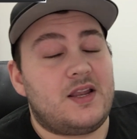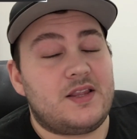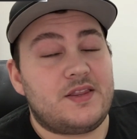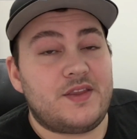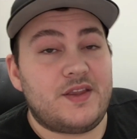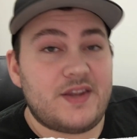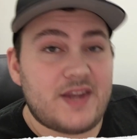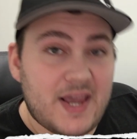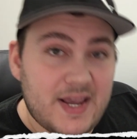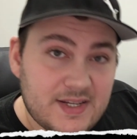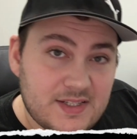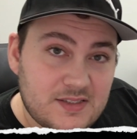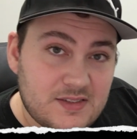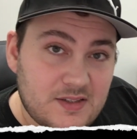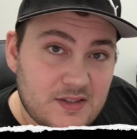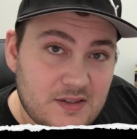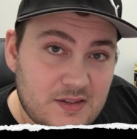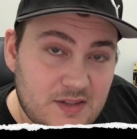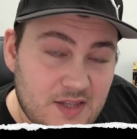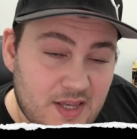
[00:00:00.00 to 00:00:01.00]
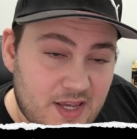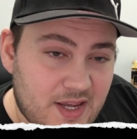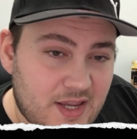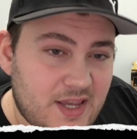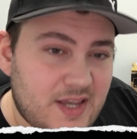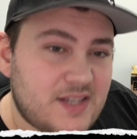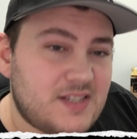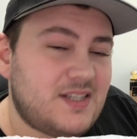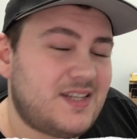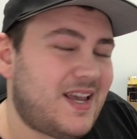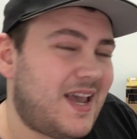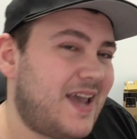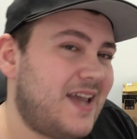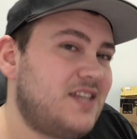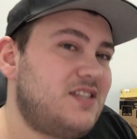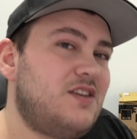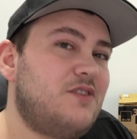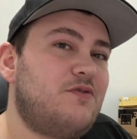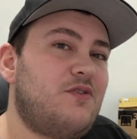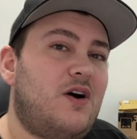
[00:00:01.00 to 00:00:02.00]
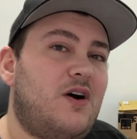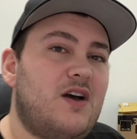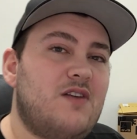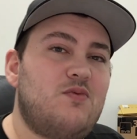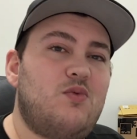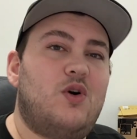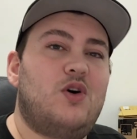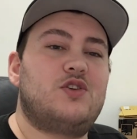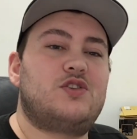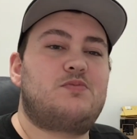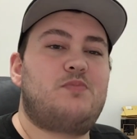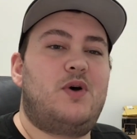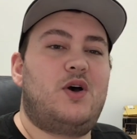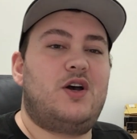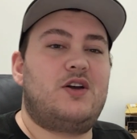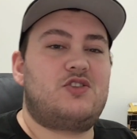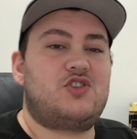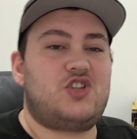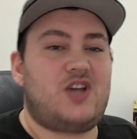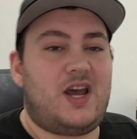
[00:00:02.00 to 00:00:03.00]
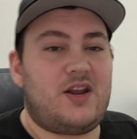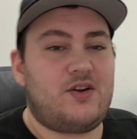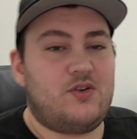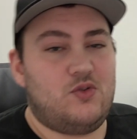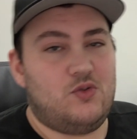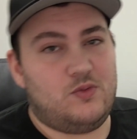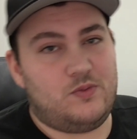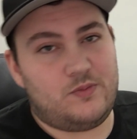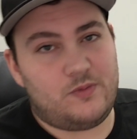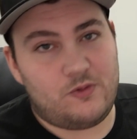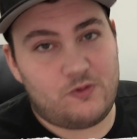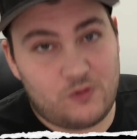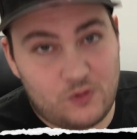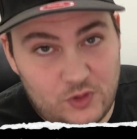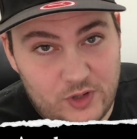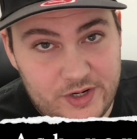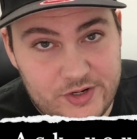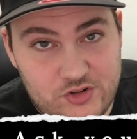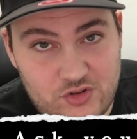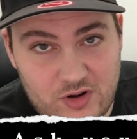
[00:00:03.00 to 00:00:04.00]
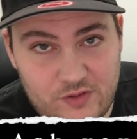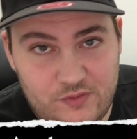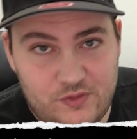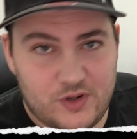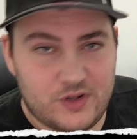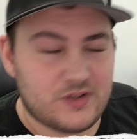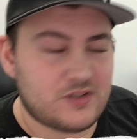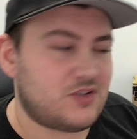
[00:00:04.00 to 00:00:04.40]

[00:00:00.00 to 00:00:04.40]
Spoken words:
The next thing is the 85 watts per channel, fully driven.